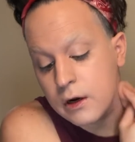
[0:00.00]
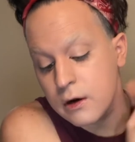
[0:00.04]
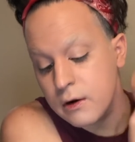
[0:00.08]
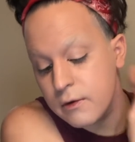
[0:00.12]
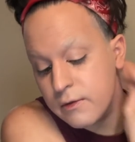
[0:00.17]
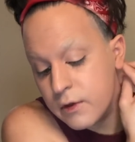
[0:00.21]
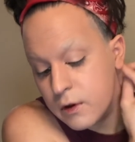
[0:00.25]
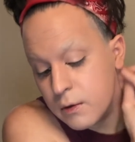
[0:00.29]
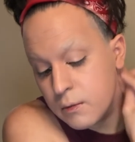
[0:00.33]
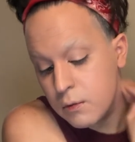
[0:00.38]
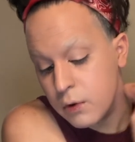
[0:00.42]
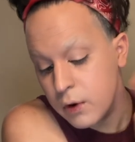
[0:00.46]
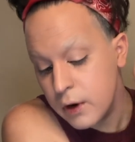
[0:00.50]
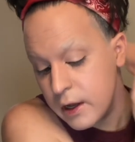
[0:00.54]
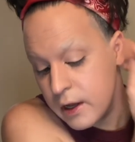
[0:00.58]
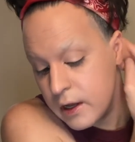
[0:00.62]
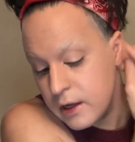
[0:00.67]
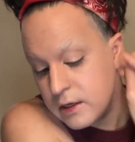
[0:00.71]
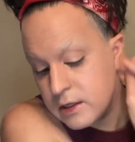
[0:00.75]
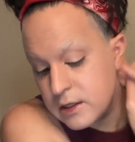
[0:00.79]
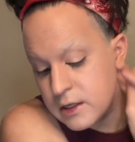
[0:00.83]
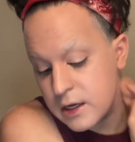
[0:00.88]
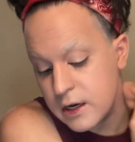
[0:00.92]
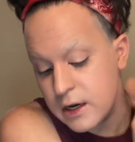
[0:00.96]
of their
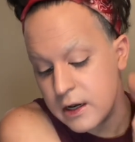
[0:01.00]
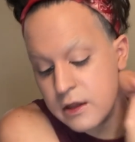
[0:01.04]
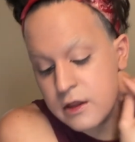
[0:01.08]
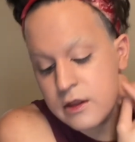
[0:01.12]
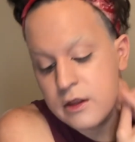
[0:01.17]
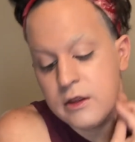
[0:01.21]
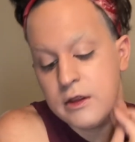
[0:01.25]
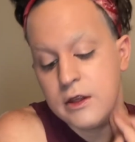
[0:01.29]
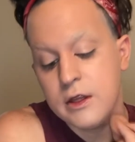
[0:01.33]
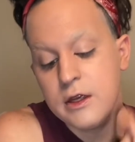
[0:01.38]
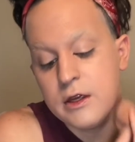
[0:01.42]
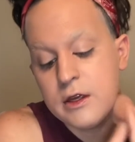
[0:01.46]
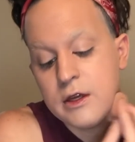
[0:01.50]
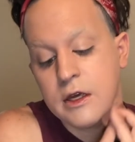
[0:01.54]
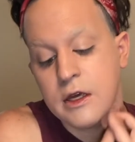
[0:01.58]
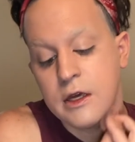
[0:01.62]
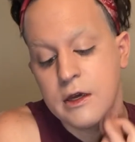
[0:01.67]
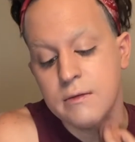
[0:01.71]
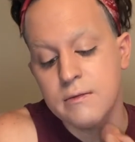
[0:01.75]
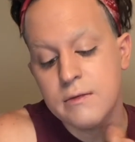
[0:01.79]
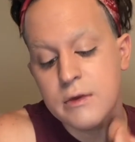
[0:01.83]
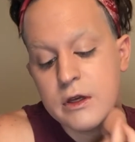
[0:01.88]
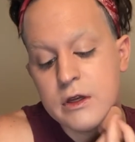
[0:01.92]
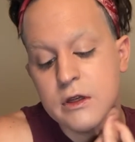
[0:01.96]
brand, and I think they
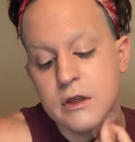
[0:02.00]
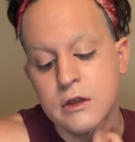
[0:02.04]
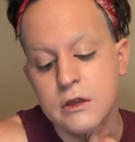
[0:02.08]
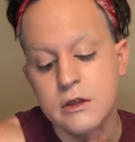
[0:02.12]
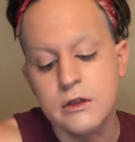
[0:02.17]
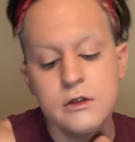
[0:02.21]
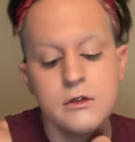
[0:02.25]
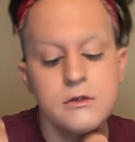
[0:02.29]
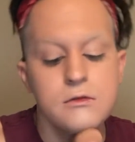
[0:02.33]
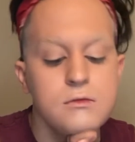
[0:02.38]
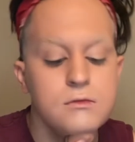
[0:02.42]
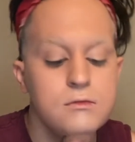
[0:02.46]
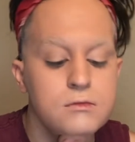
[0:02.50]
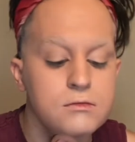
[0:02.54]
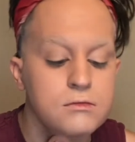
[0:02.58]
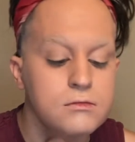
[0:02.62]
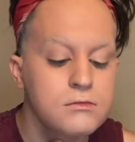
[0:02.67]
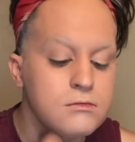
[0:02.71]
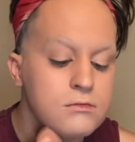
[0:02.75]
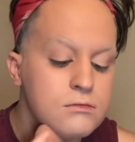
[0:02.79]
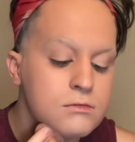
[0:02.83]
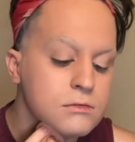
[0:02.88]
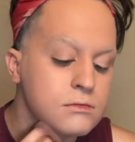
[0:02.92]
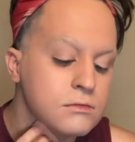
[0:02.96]
came in
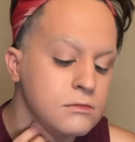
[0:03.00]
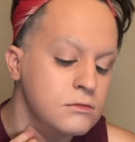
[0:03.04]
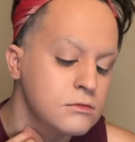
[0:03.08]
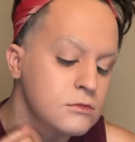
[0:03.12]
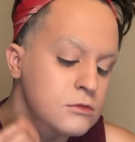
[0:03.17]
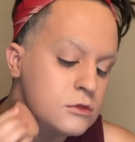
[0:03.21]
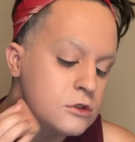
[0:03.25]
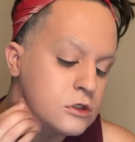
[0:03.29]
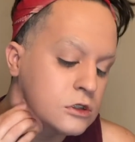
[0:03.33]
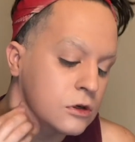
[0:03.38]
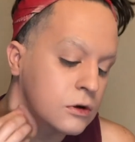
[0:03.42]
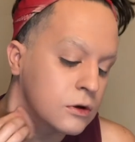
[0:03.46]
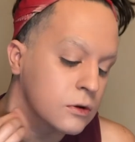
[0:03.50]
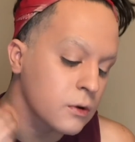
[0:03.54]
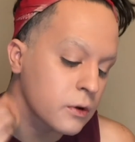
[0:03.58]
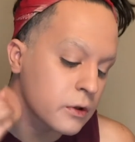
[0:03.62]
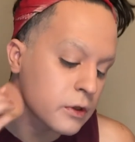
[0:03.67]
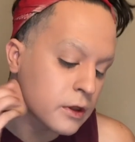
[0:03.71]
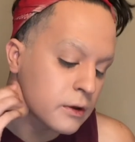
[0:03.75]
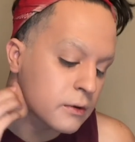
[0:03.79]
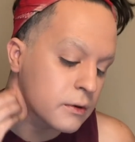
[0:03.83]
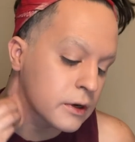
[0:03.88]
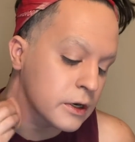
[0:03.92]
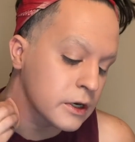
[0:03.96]
knowing what
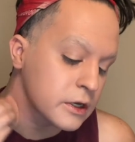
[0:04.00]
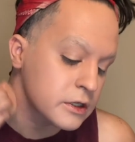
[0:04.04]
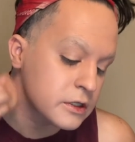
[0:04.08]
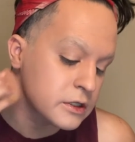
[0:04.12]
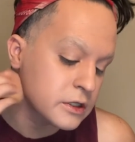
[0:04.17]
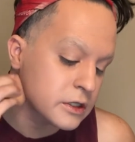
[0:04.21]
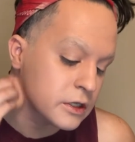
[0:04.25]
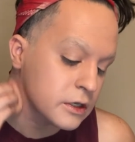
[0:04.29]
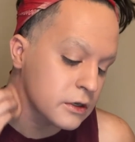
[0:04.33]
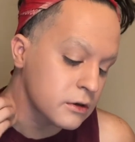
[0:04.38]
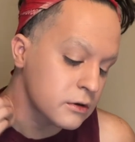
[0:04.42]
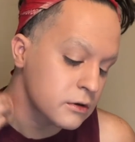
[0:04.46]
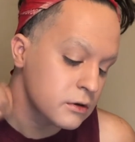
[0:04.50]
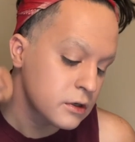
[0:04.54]
they want to do.